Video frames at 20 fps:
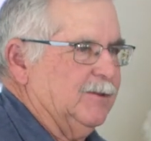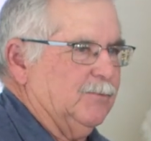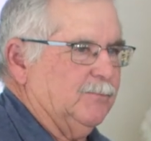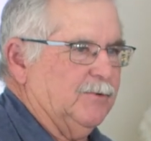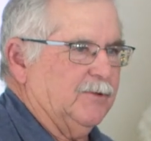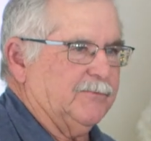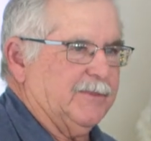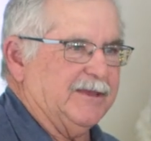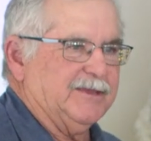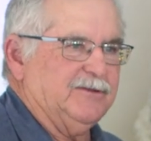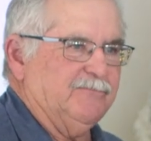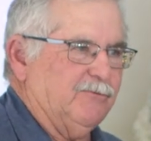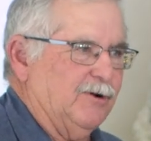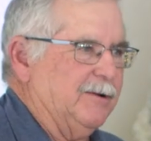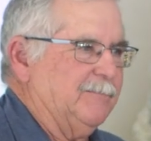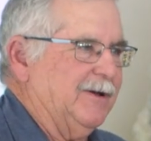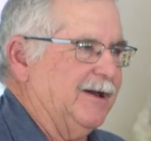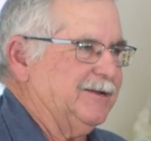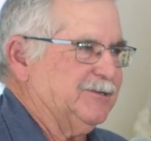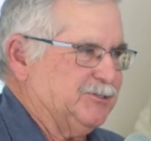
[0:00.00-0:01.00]
Well, thank you
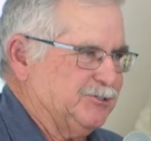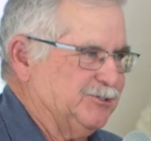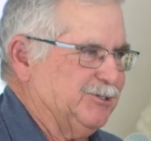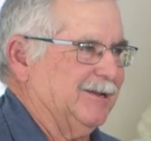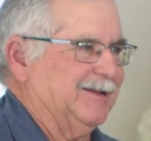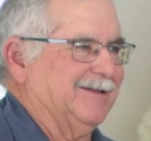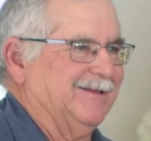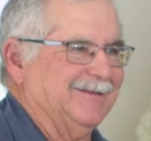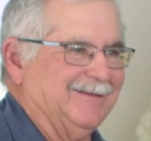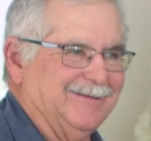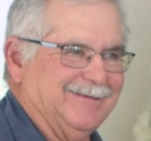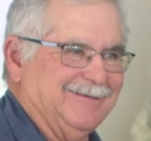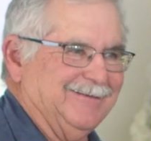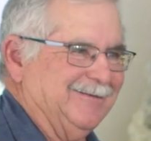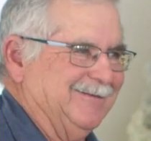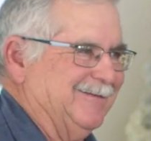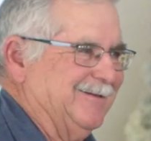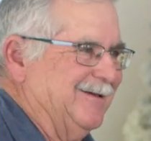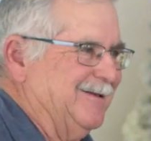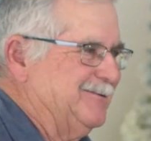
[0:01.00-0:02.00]
very much.
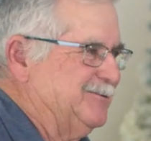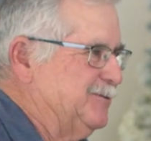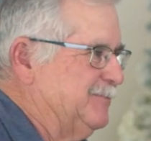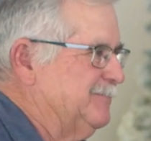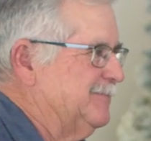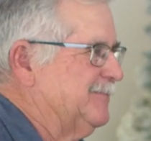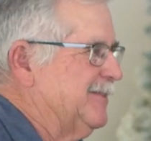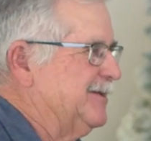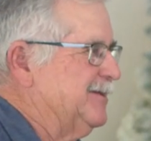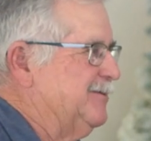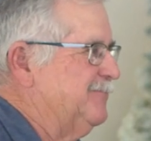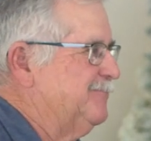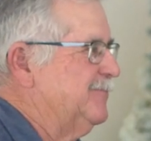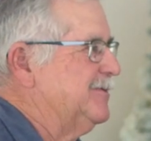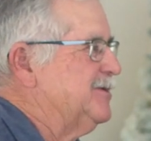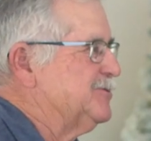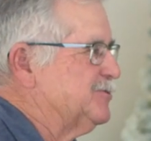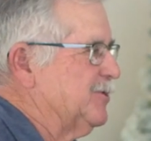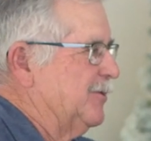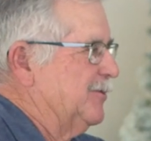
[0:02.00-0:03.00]
And thank you.
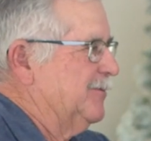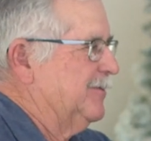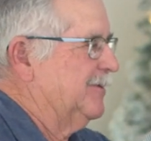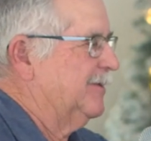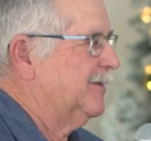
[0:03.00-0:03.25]
Yes, sir.